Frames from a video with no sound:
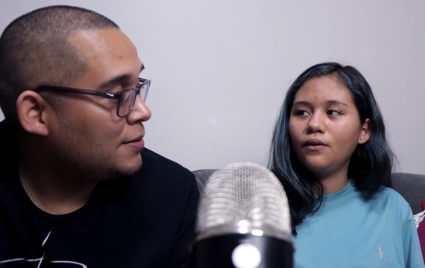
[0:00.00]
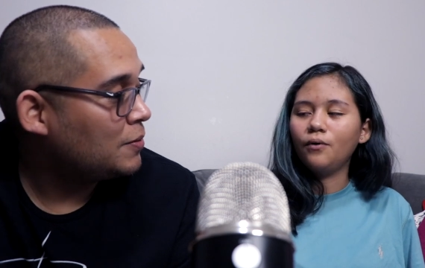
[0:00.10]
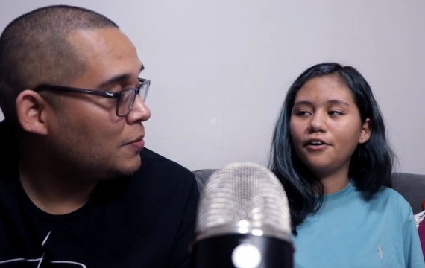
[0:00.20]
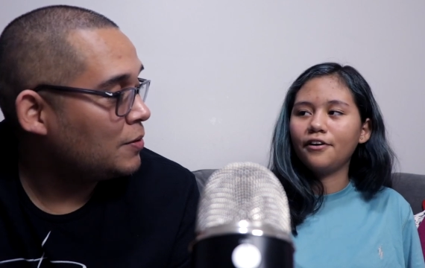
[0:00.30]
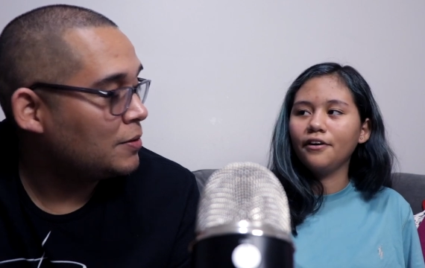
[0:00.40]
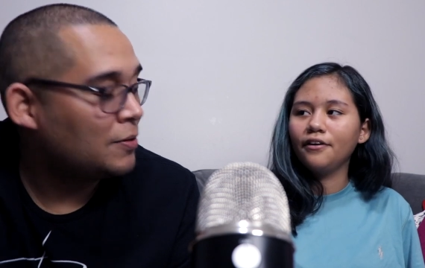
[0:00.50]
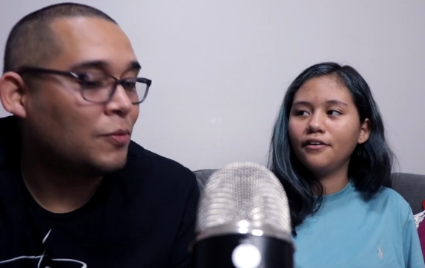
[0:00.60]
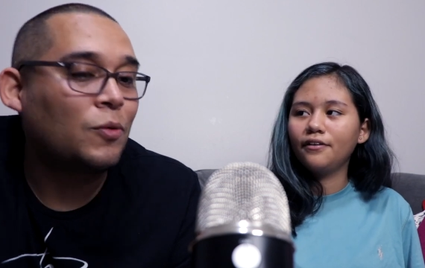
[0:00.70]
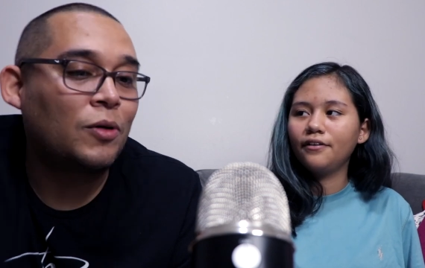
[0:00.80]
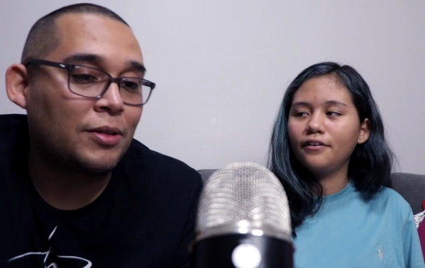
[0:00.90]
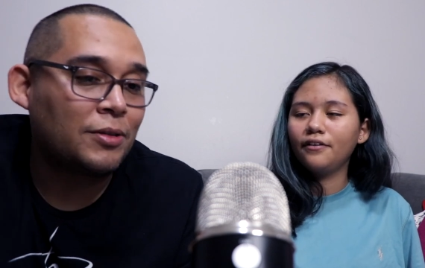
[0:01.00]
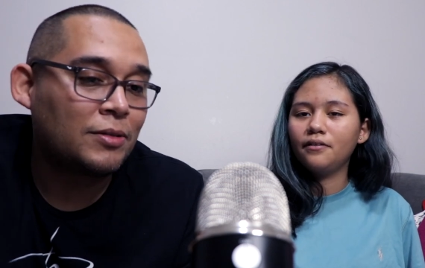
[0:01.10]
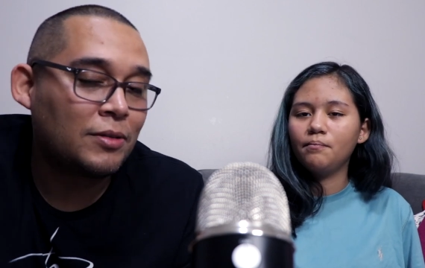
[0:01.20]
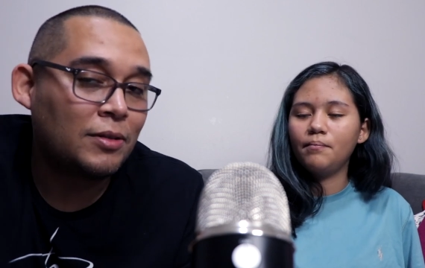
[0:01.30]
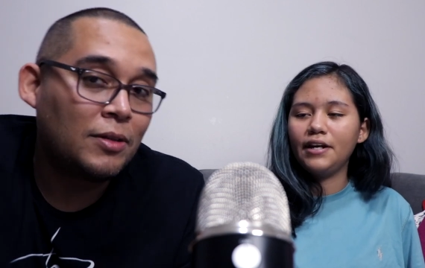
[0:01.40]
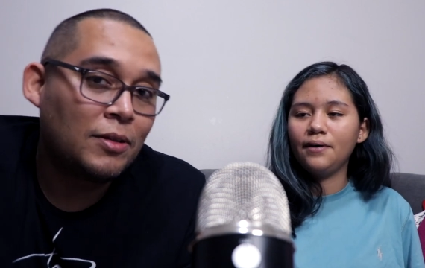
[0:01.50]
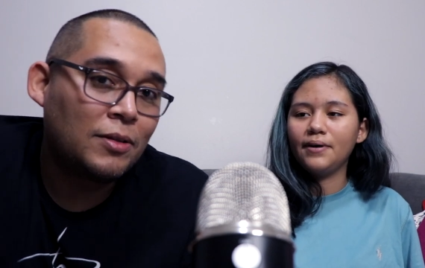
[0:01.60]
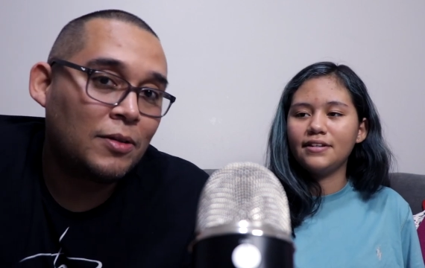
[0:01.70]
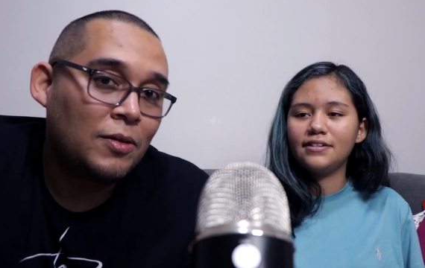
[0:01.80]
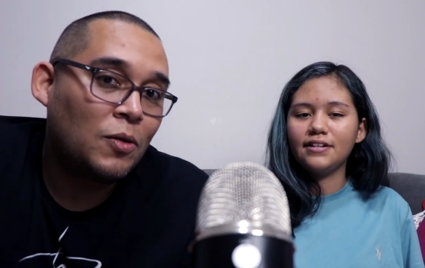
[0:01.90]
Speaker 1: Water.
Speaker 2: Water.
Speaker 1: Betty
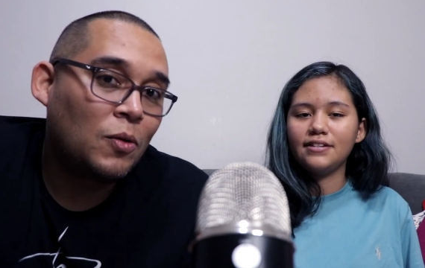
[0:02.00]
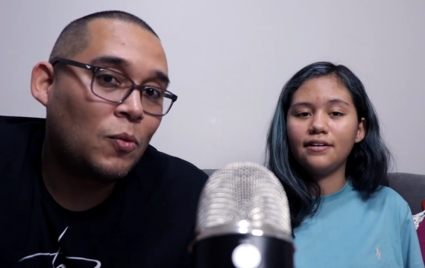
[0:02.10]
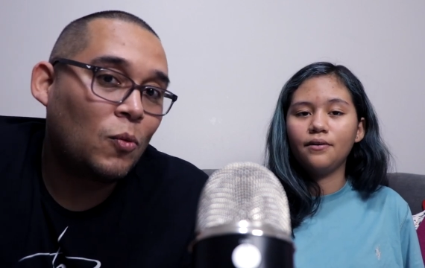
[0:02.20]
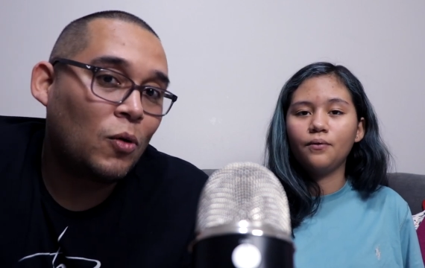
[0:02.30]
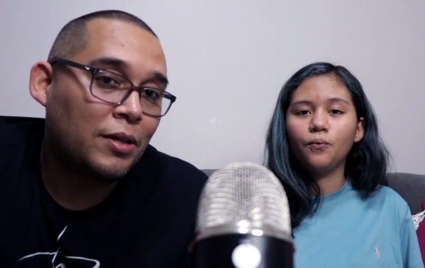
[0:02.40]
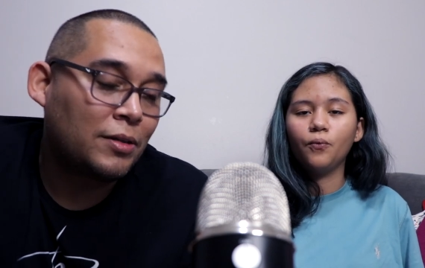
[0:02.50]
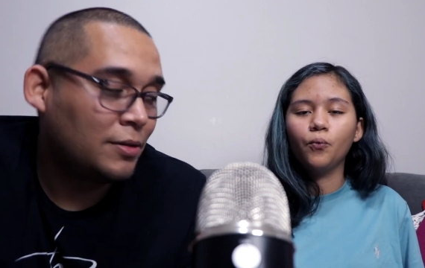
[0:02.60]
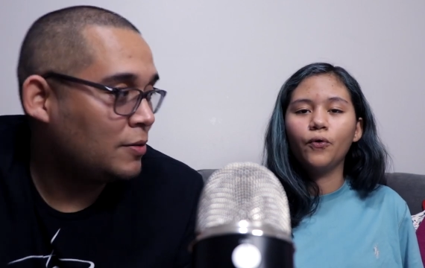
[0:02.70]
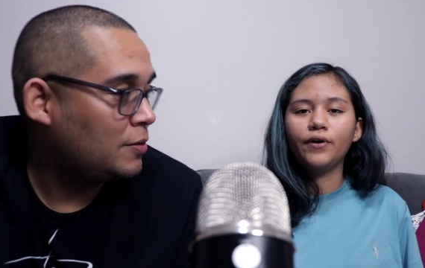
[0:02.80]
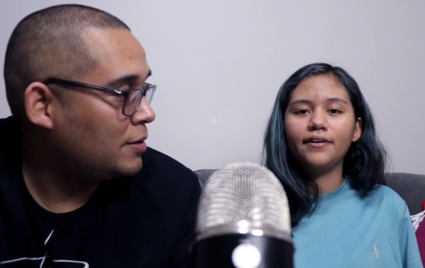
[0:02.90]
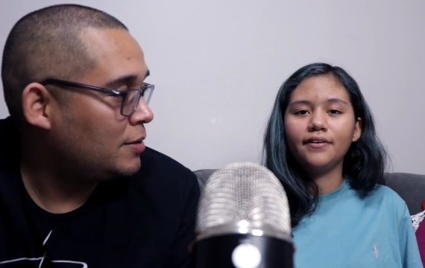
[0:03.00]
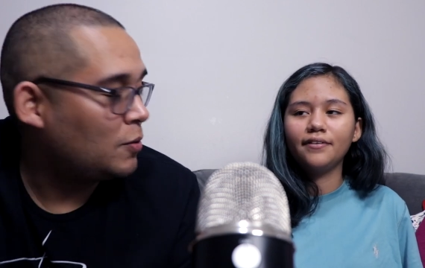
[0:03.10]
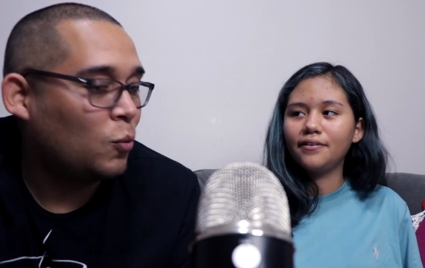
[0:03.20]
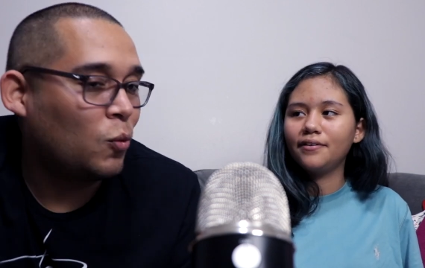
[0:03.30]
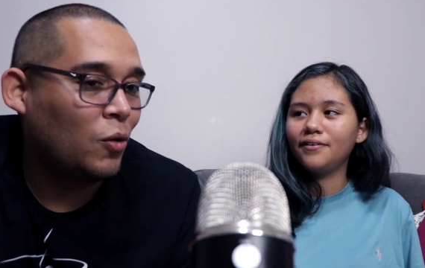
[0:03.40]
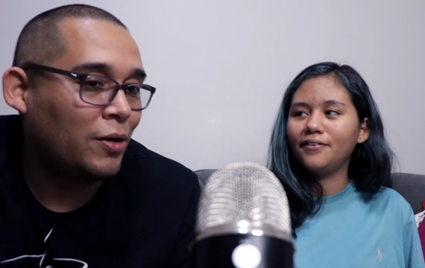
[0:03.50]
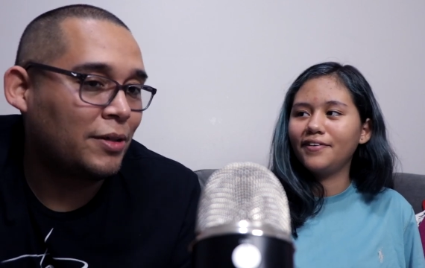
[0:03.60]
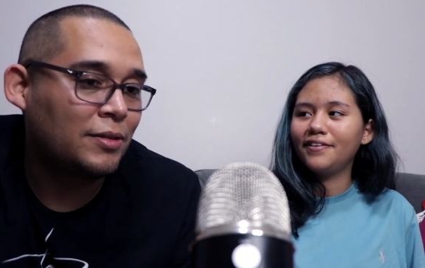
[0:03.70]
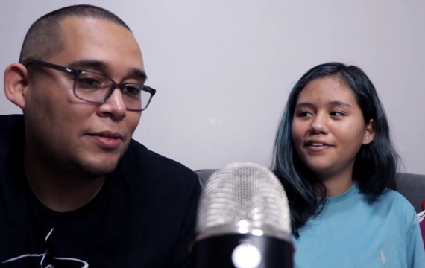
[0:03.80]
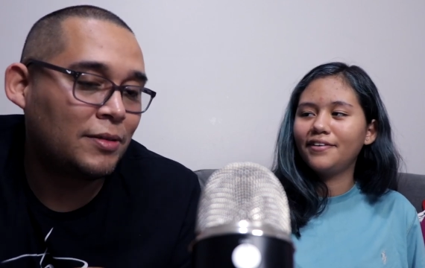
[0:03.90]
Way says it.
Speaker 2: Water.
Speaker 1: Water.
Speaker 2: Water.
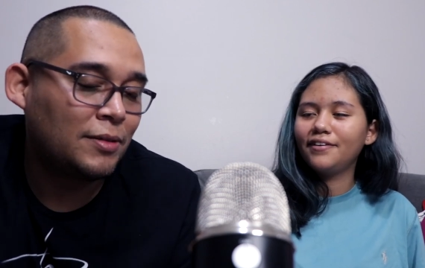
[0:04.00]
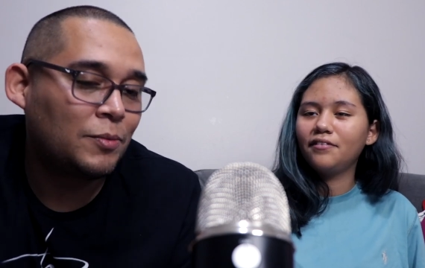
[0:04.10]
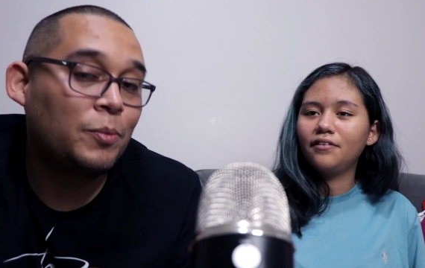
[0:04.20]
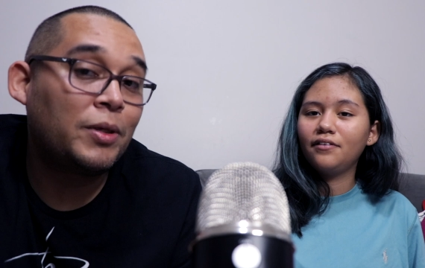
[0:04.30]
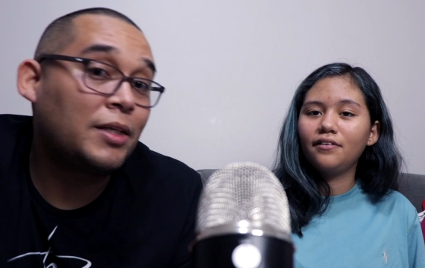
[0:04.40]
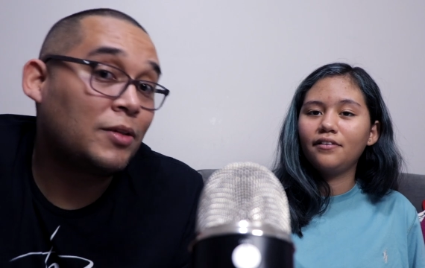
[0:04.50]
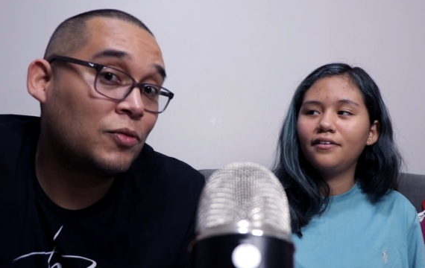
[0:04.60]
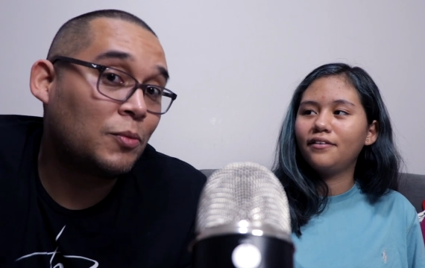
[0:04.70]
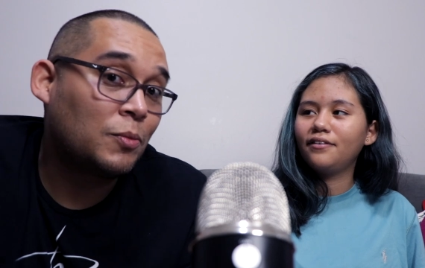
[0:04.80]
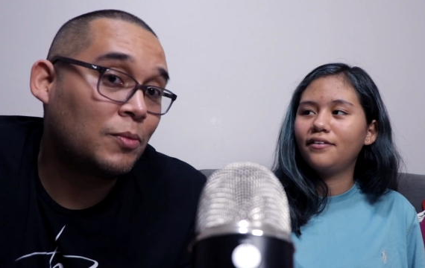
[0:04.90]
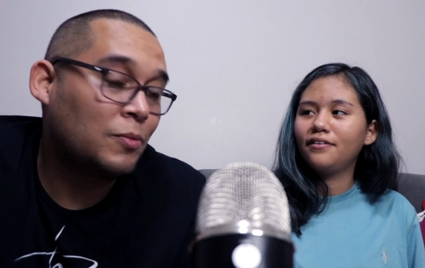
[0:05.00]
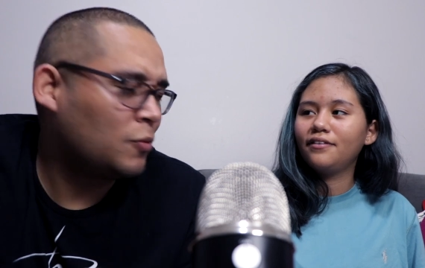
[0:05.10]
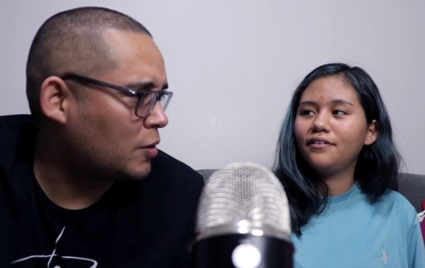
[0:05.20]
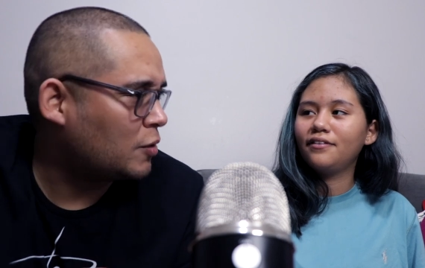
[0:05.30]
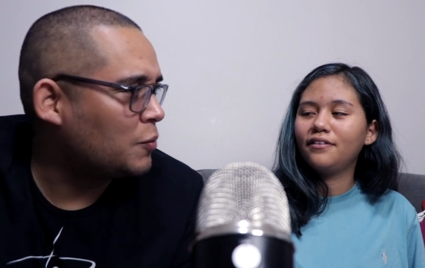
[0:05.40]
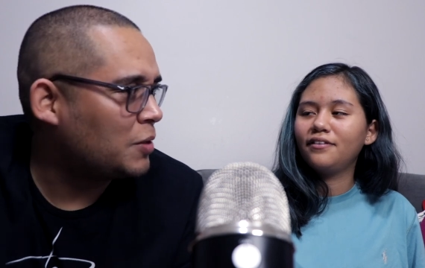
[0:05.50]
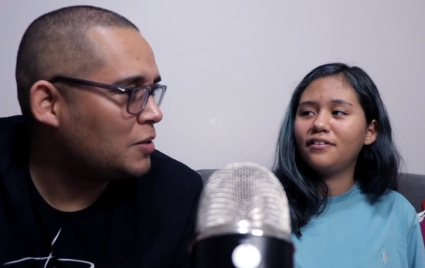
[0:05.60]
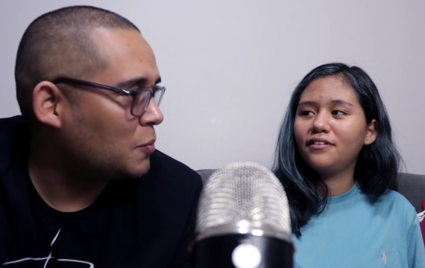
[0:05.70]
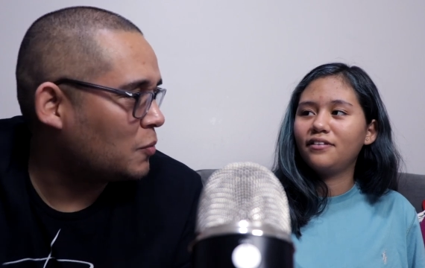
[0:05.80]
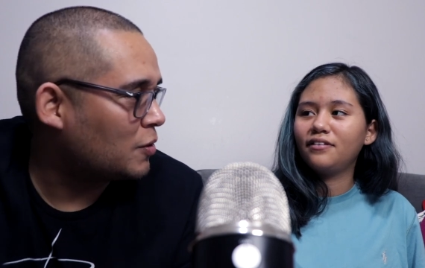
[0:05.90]
Betty's from, what, Queens
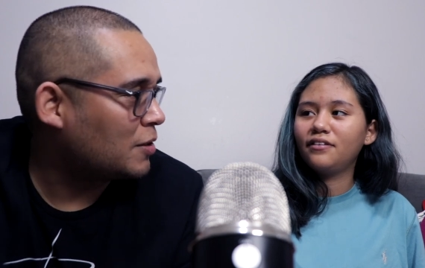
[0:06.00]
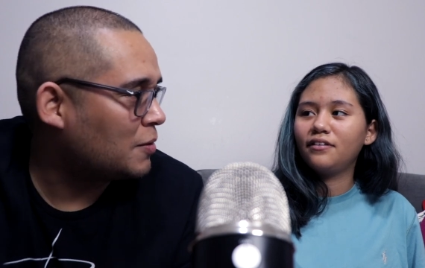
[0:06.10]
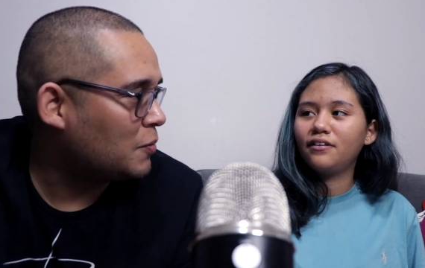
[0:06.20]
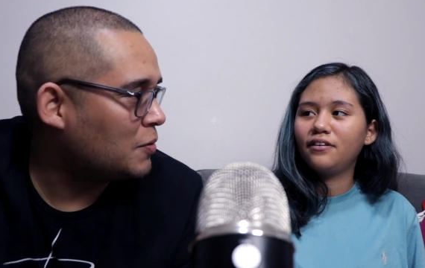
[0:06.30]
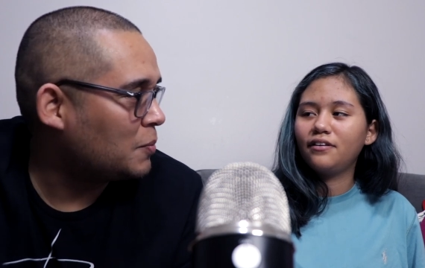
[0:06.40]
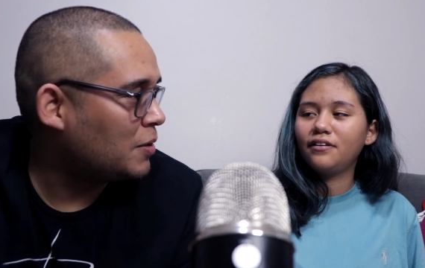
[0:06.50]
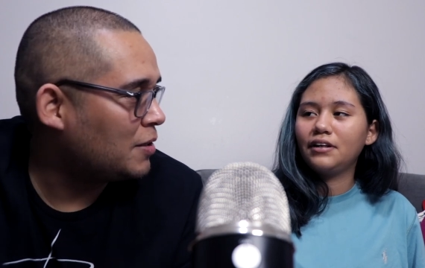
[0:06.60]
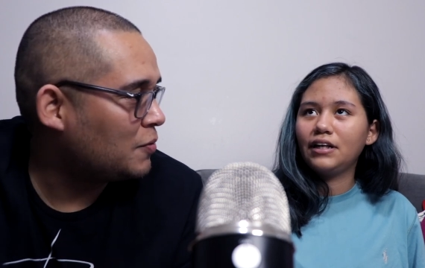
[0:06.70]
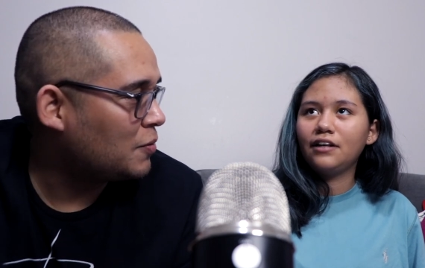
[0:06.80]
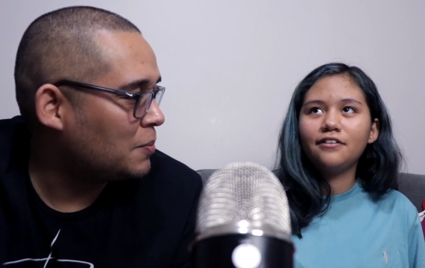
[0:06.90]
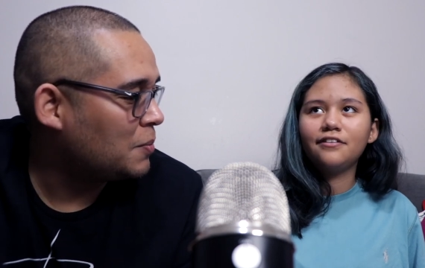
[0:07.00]
or Brooklyn? Where's Betty from?